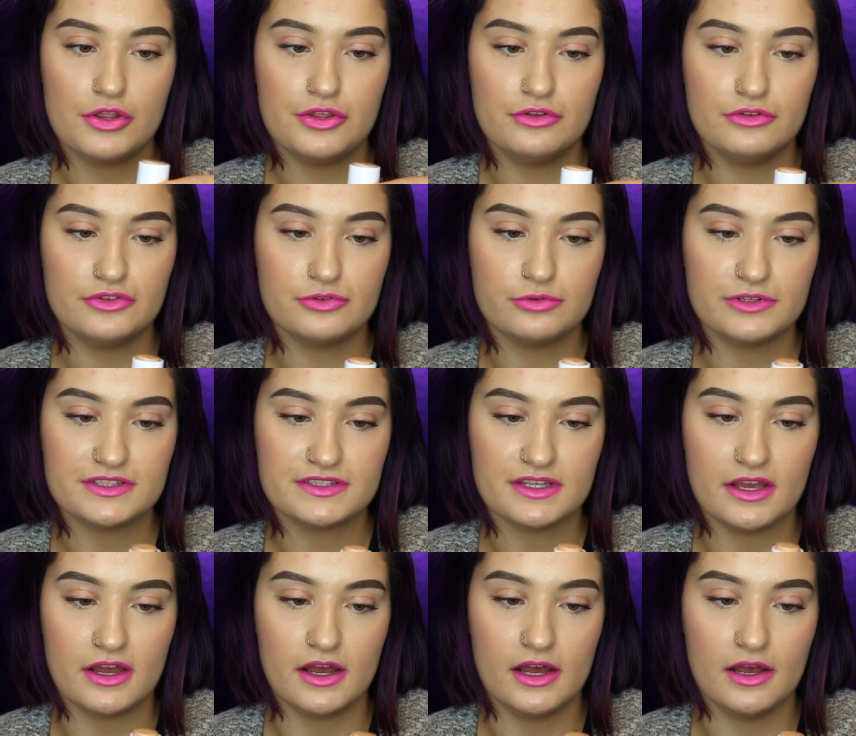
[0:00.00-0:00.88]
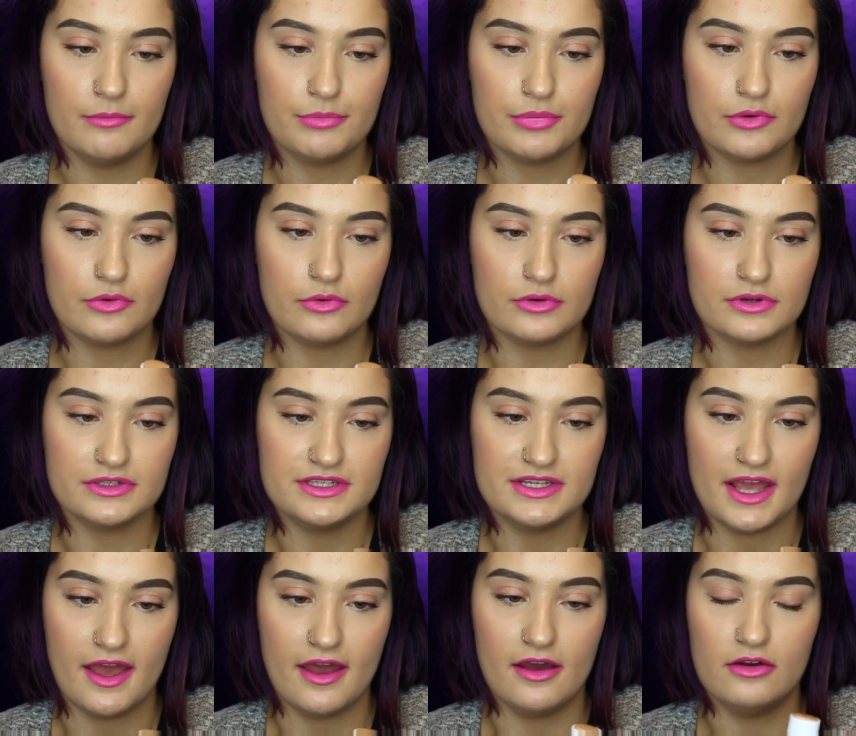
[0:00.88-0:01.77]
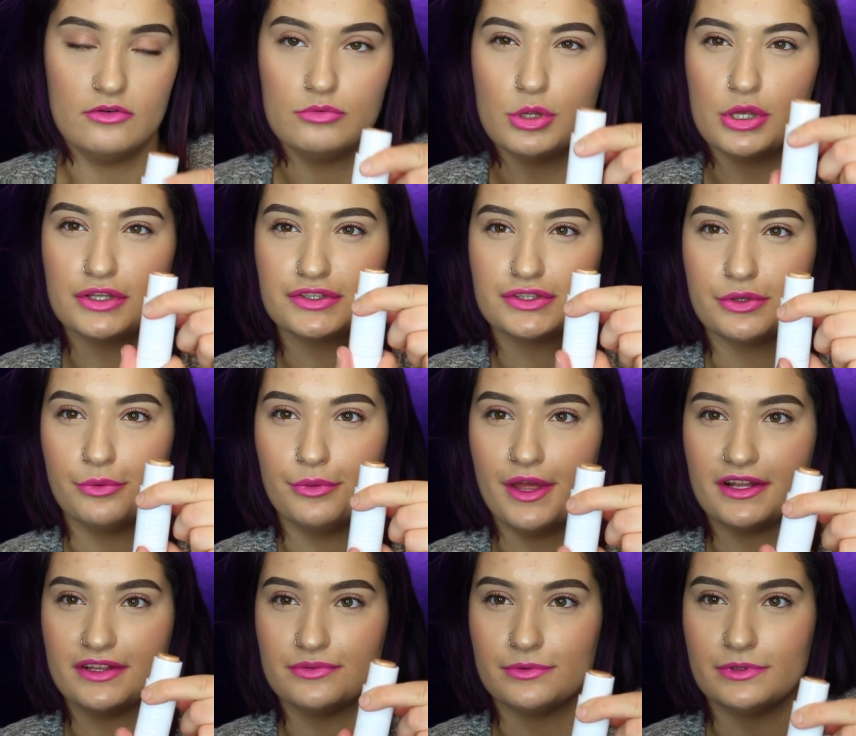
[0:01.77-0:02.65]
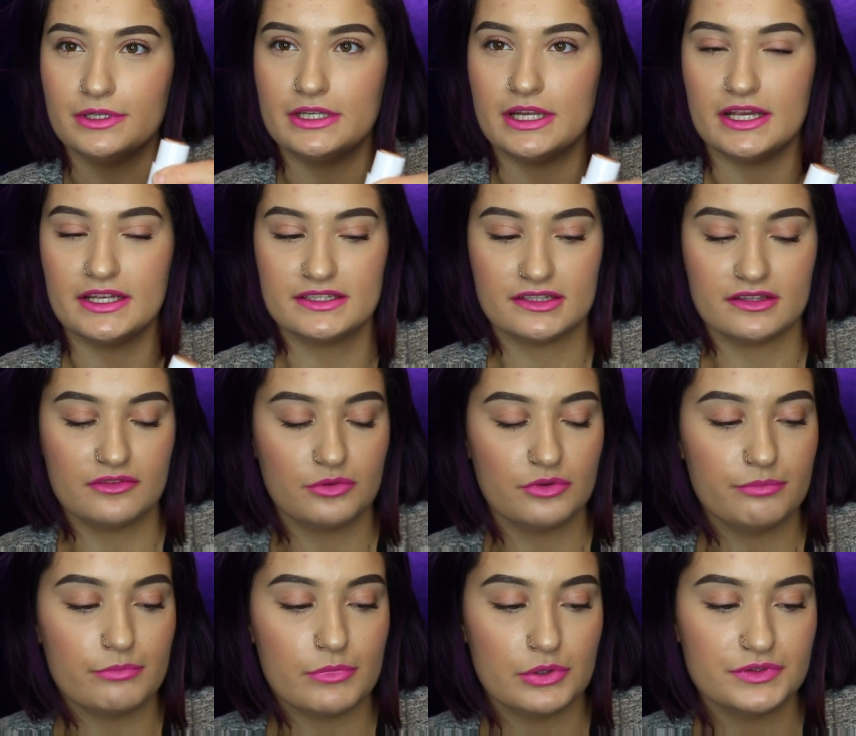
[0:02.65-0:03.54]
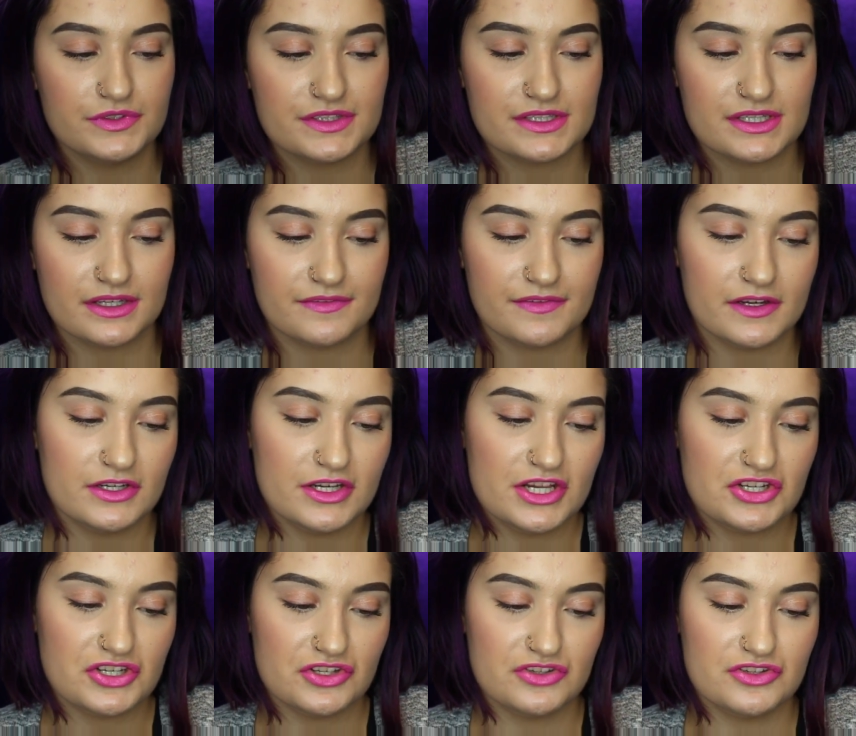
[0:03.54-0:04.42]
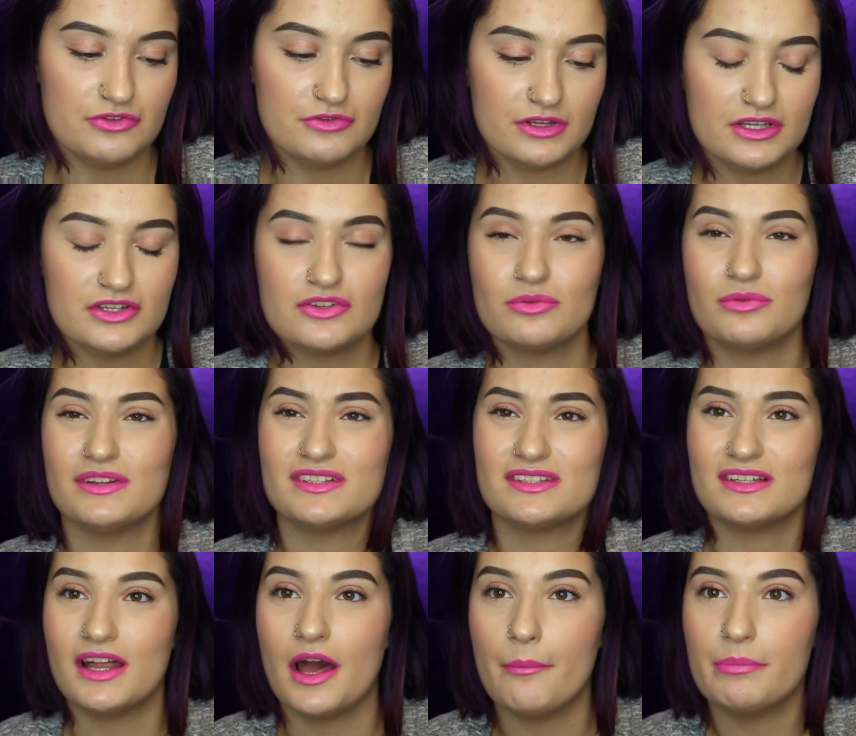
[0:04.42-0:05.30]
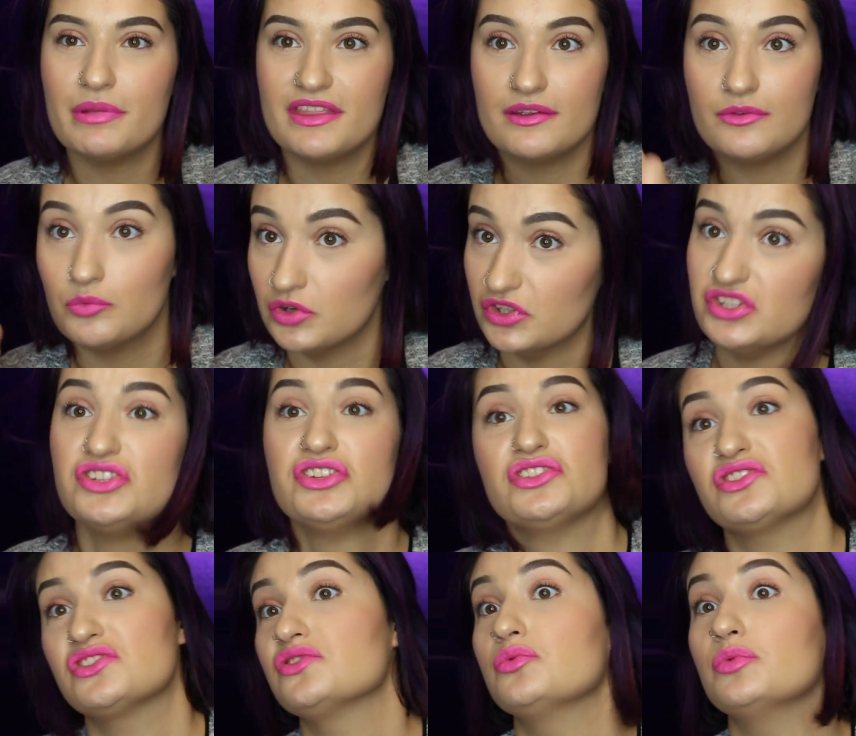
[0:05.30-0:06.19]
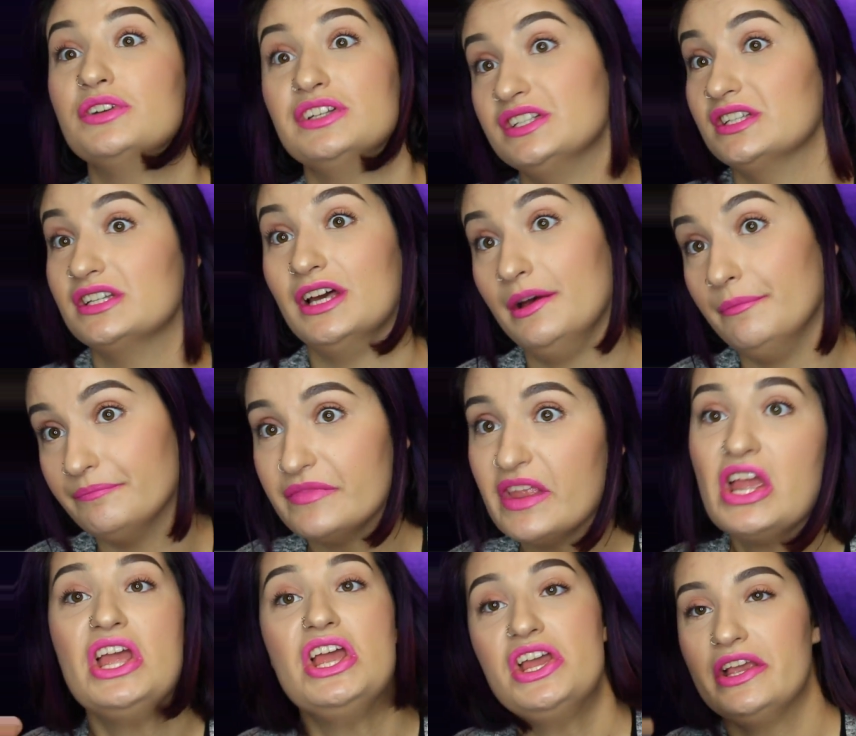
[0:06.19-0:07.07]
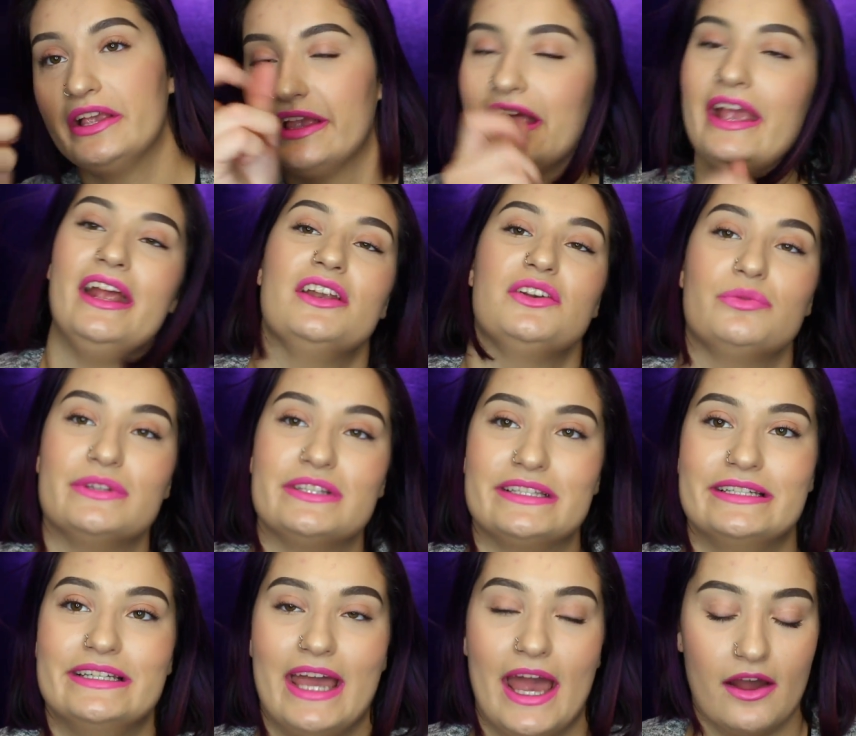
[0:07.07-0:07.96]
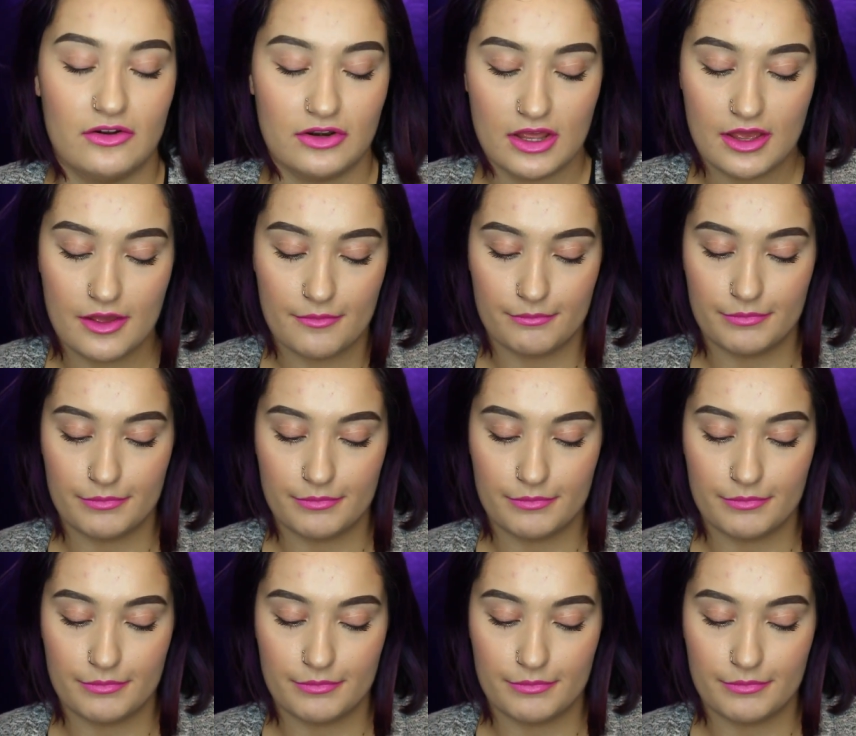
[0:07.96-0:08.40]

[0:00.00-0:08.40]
You can twist it up or down. So that's really nice because with most stick foundations, you can twist it up, but then once it's twisted up, you can't twist it down.